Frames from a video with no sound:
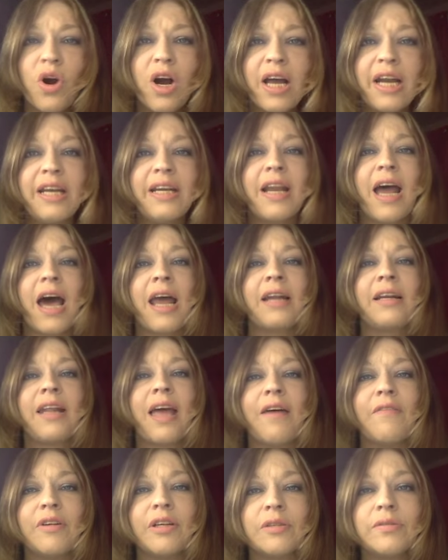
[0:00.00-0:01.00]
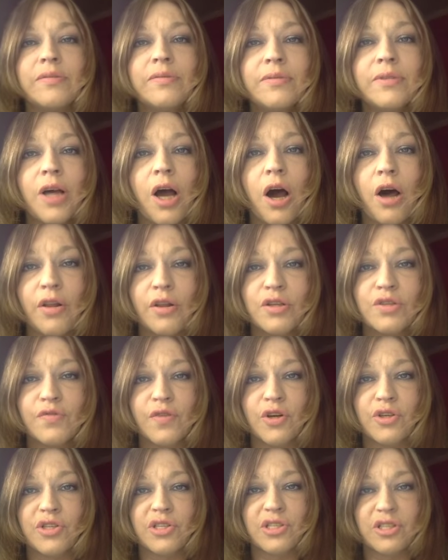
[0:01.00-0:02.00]
one, and nine eleven. All those
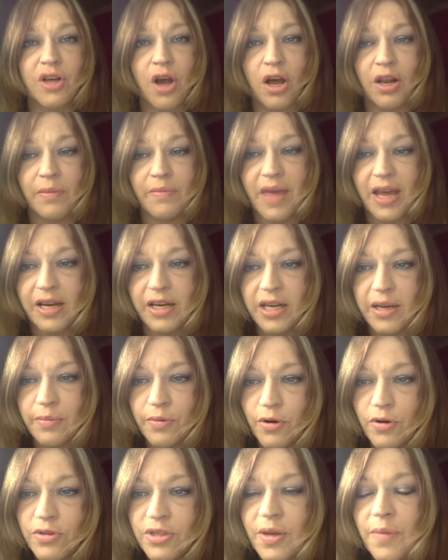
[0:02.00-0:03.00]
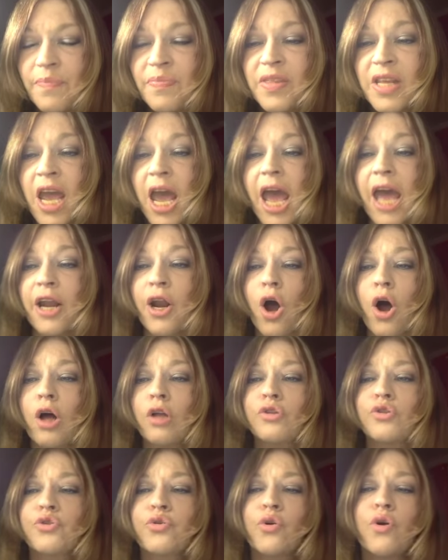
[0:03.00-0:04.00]
verses call him that in Hebrews. And
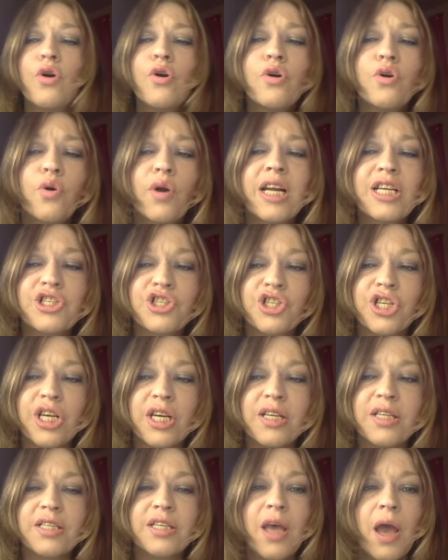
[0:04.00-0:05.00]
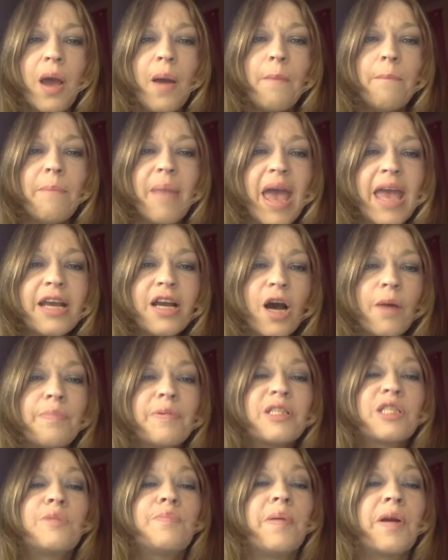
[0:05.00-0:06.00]
all true Christians make up
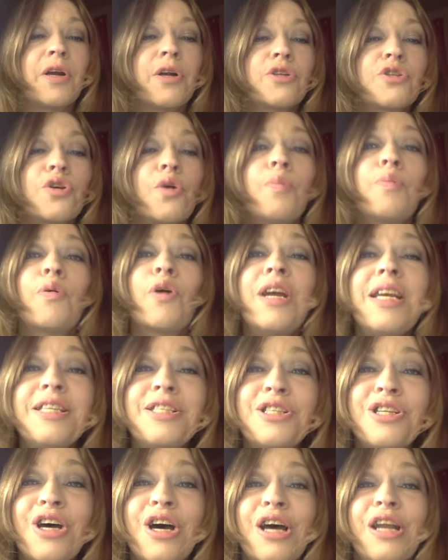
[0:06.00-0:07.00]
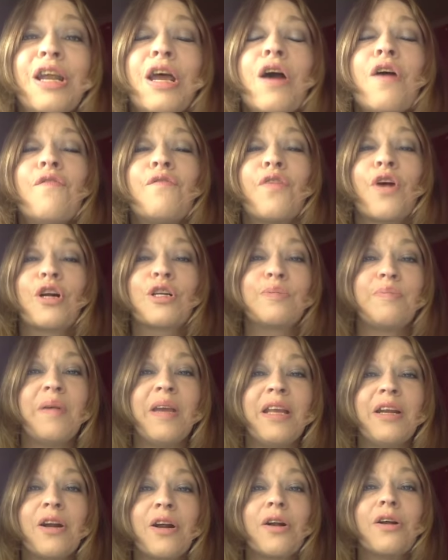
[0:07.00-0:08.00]
a spiritual priesthood, First
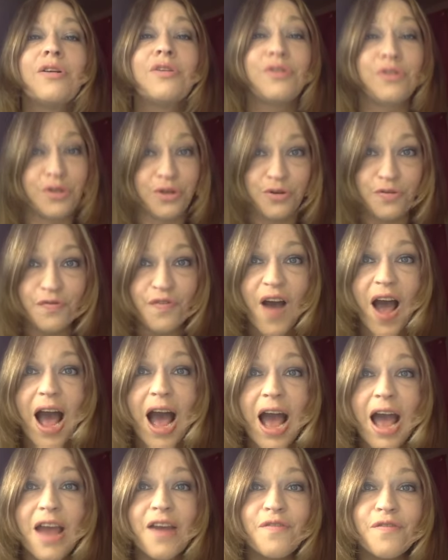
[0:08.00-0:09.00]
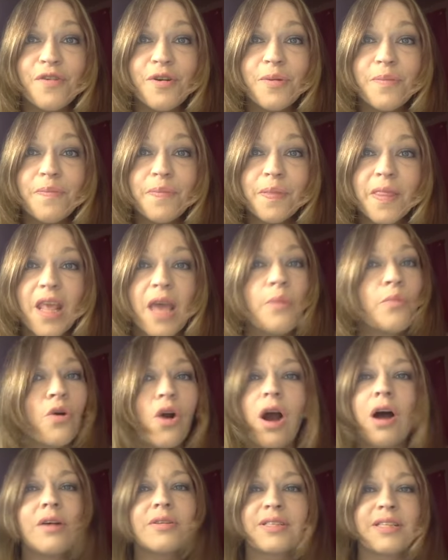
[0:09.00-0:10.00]
Peter two five. And we're
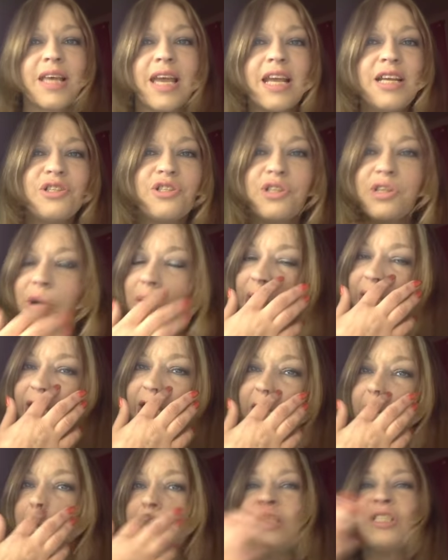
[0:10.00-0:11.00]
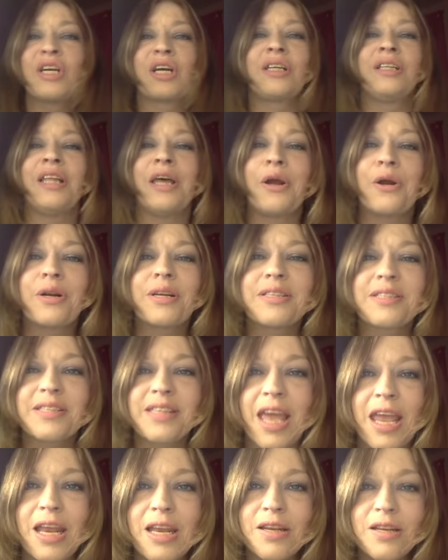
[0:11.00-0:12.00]
all saints. You don't get declared a
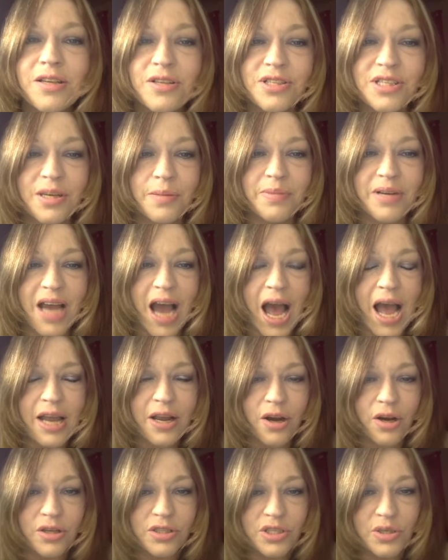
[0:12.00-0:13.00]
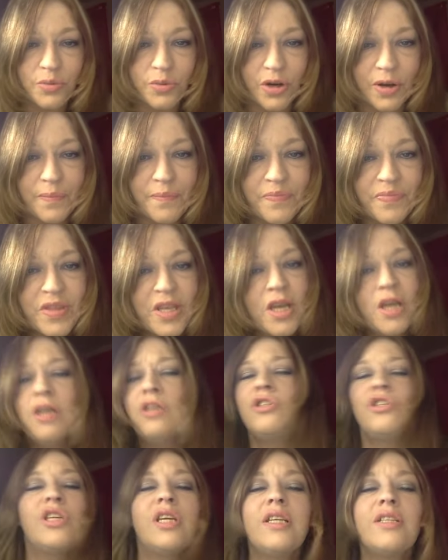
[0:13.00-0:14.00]
saint because some guy called you one.
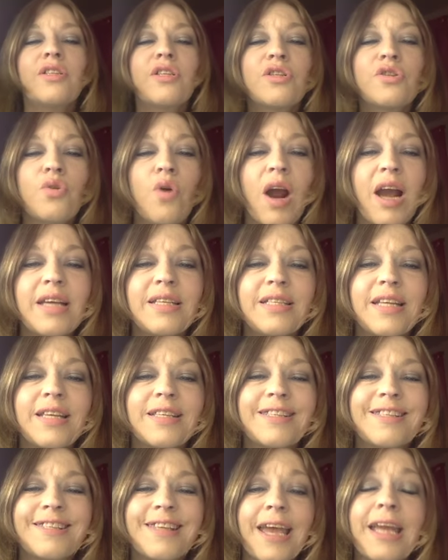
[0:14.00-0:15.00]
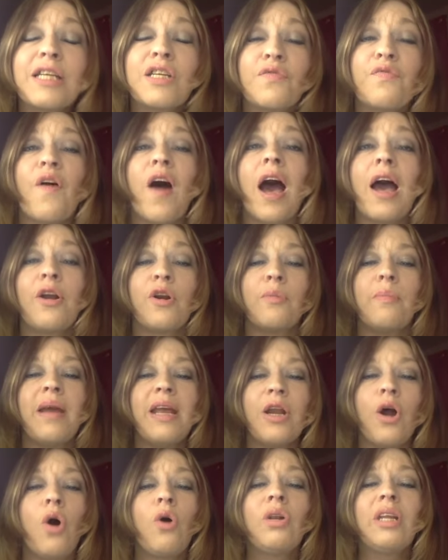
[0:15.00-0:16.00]
Jesus Christ has sanctified or
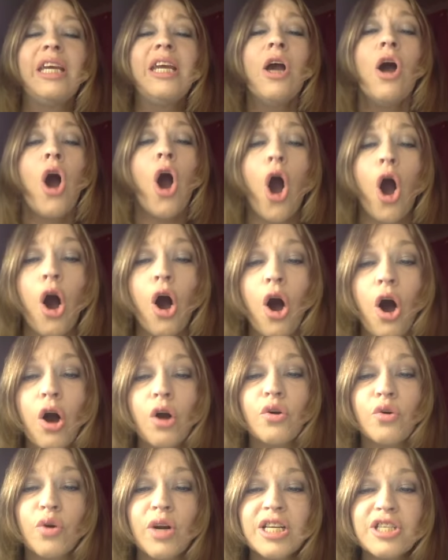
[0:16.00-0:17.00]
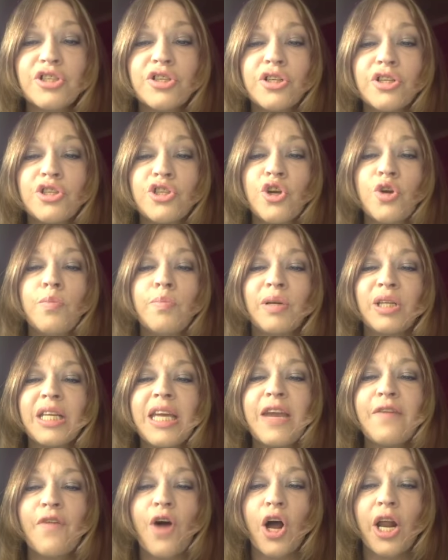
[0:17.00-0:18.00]
made holy all Christians who
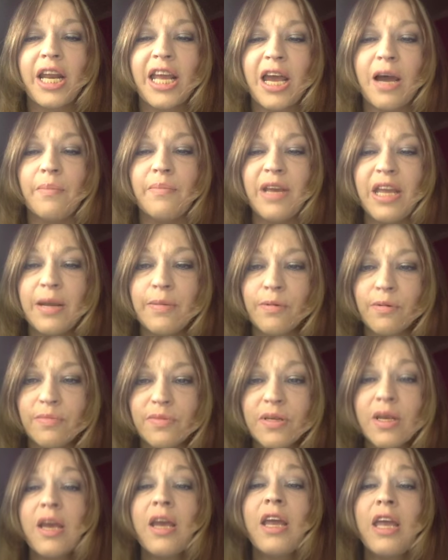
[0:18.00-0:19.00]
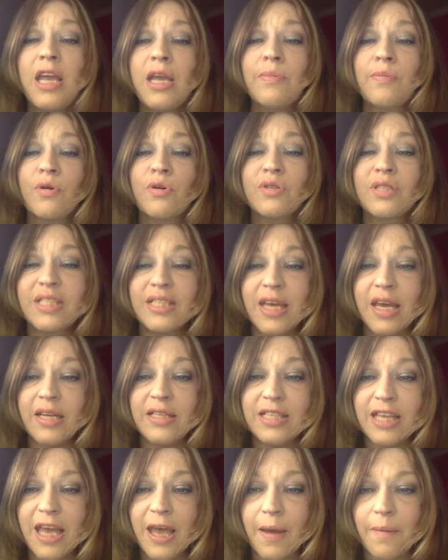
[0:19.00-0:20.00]
believe on him, Hebrews
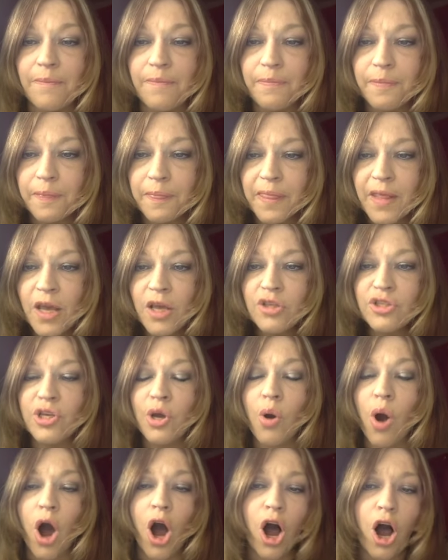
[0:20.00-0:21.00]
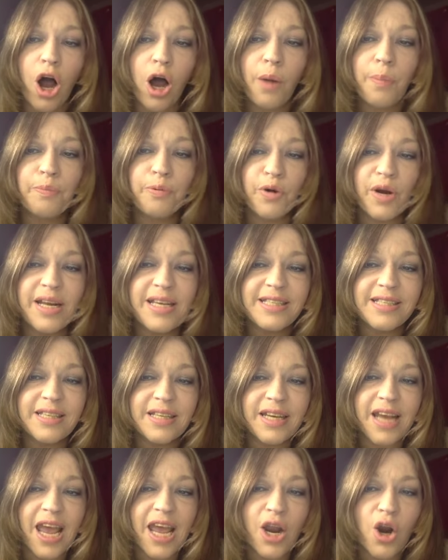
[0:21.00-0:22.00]
ten ten. So all priests
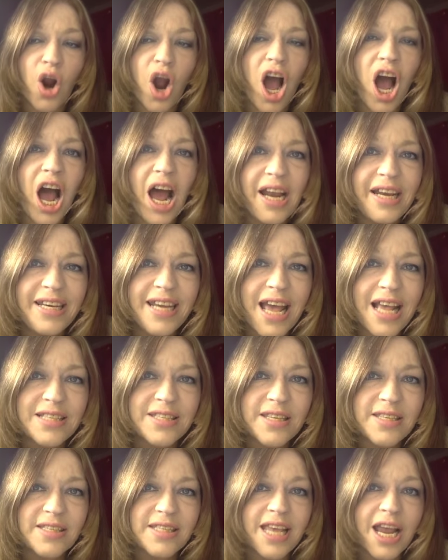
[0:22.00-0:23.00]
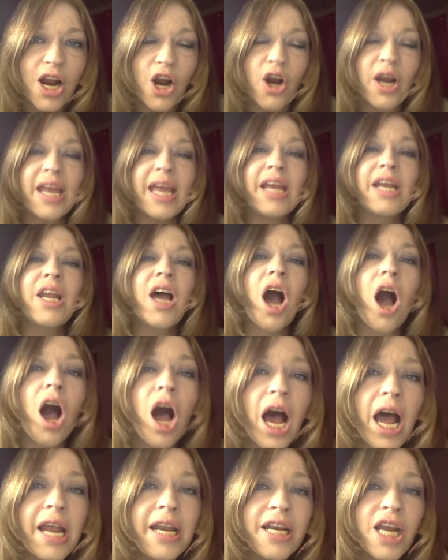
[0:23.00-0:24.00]
today are unnecessary and
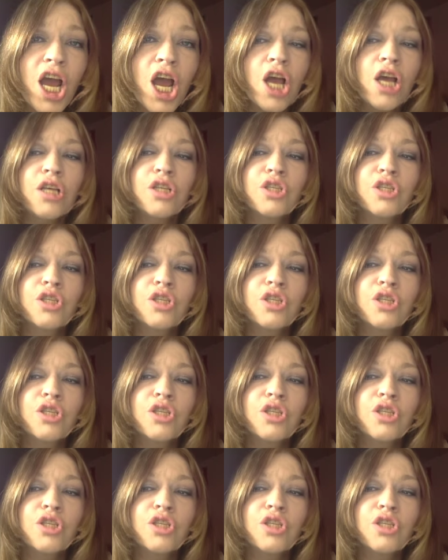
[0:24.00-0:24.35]
unscriptural.